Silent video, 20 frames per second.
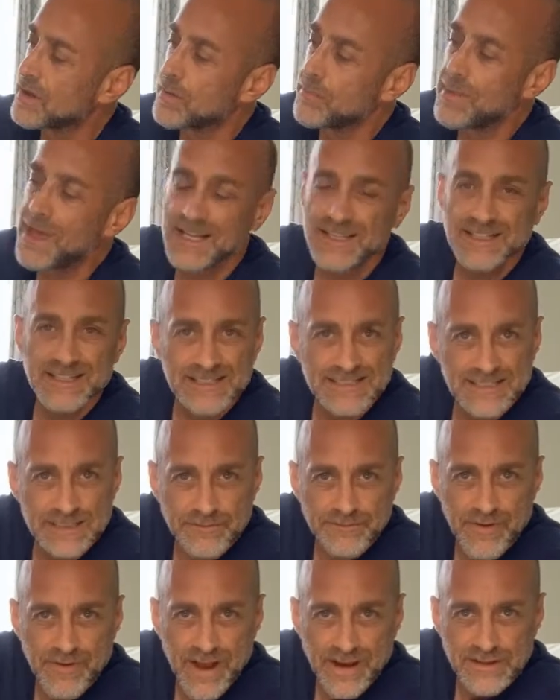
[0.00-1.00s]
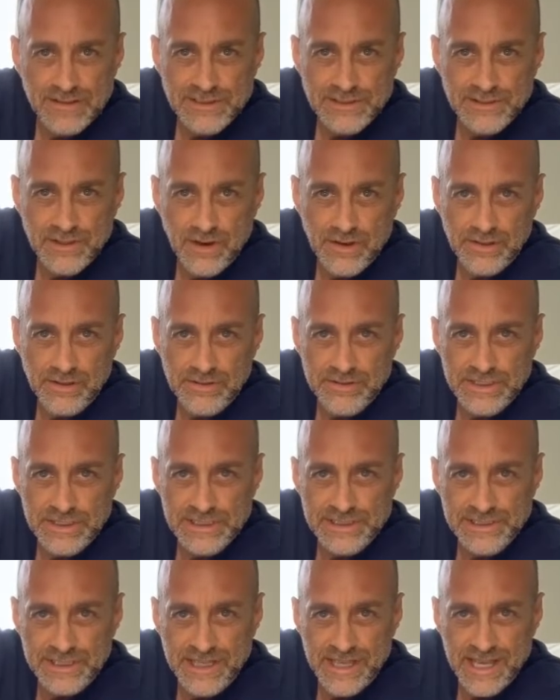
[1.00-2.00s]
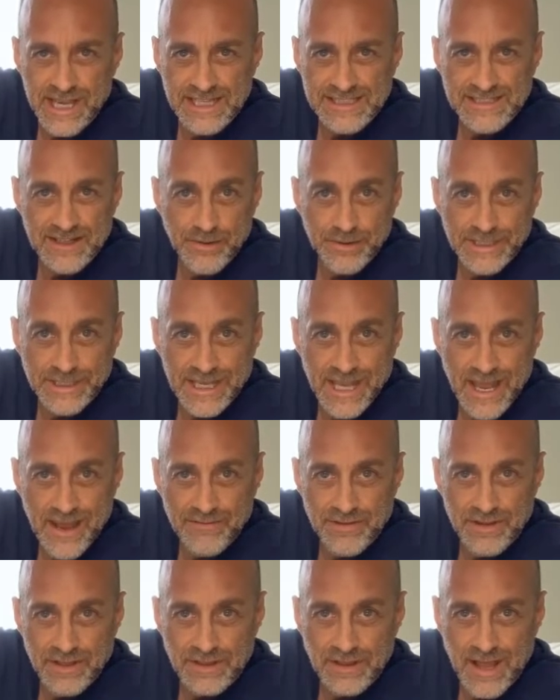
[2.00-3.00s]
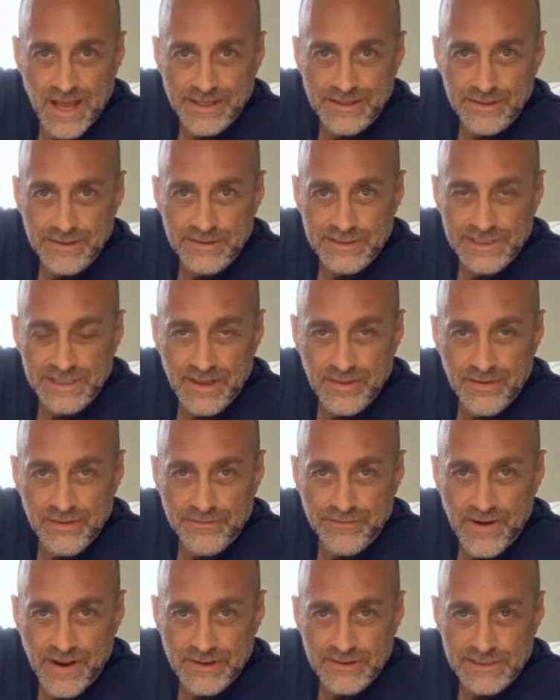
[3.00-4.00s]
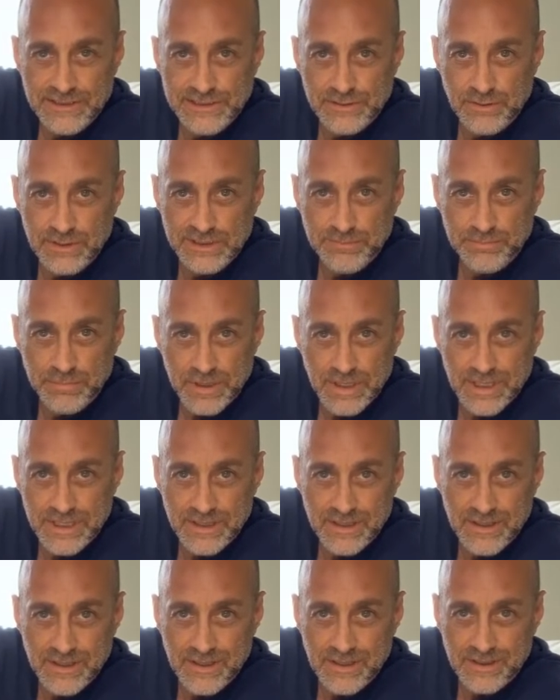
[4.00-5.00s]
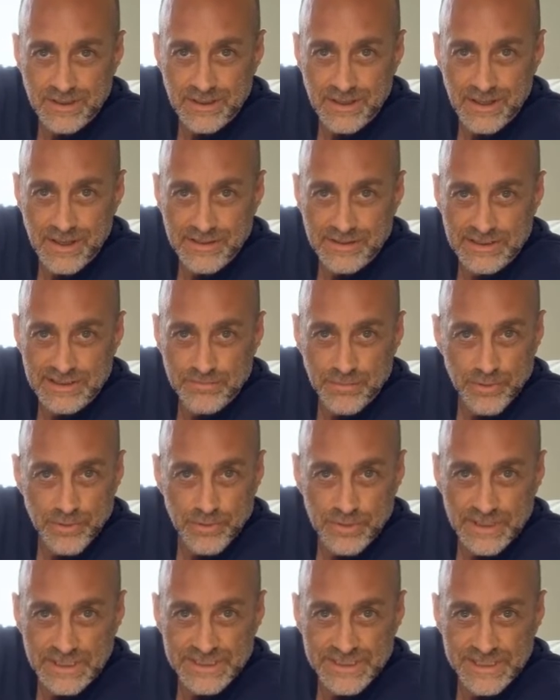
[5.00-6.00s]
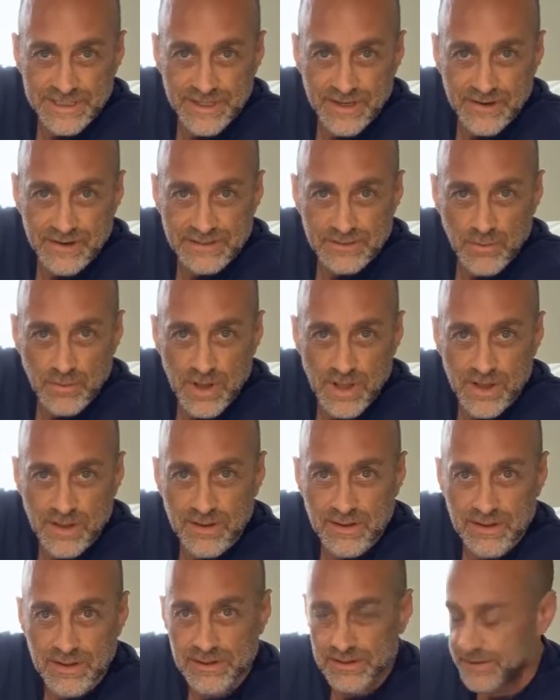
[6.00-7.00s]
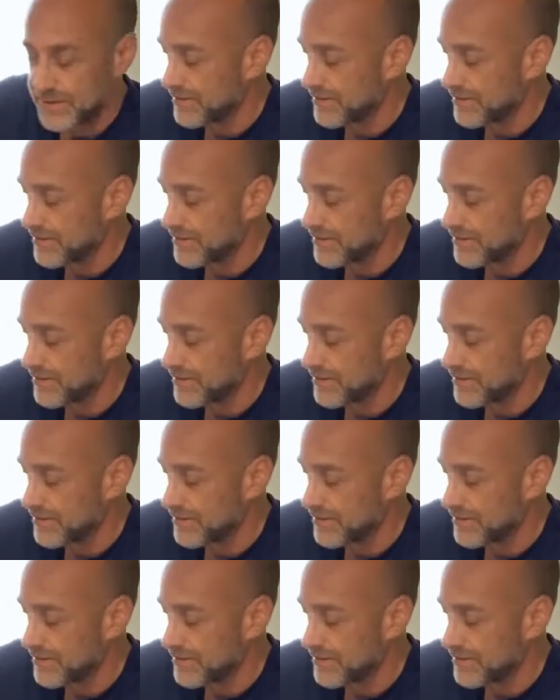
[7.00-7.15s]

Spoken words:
a magnesium fire starter, just in case. I already have the lighters and other fire source, but I just threw this in there as well.